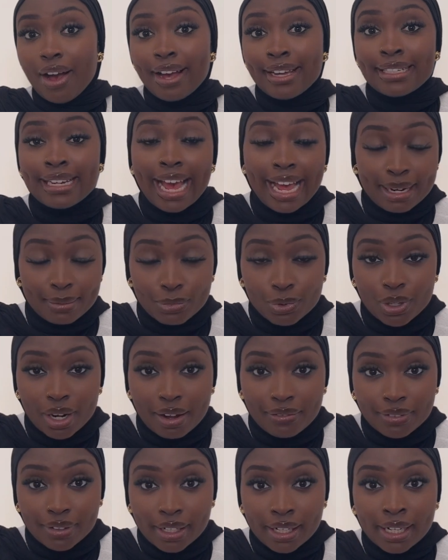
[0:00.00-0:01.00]
an animal
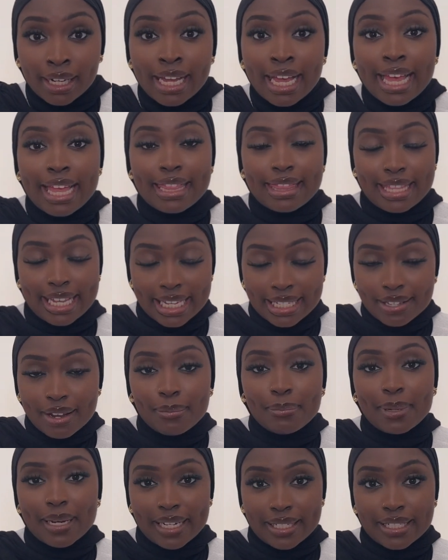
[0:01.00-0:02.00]
lover, these are
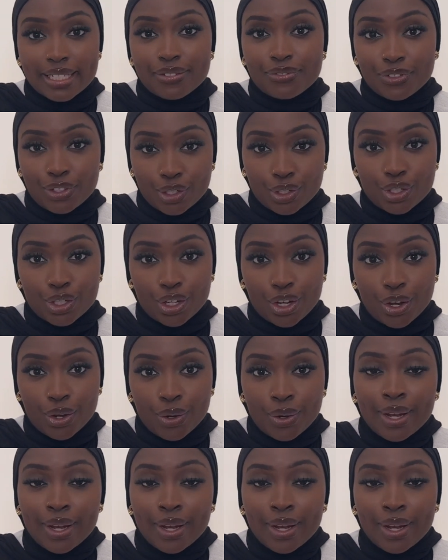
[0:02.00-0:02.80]
places for you to go.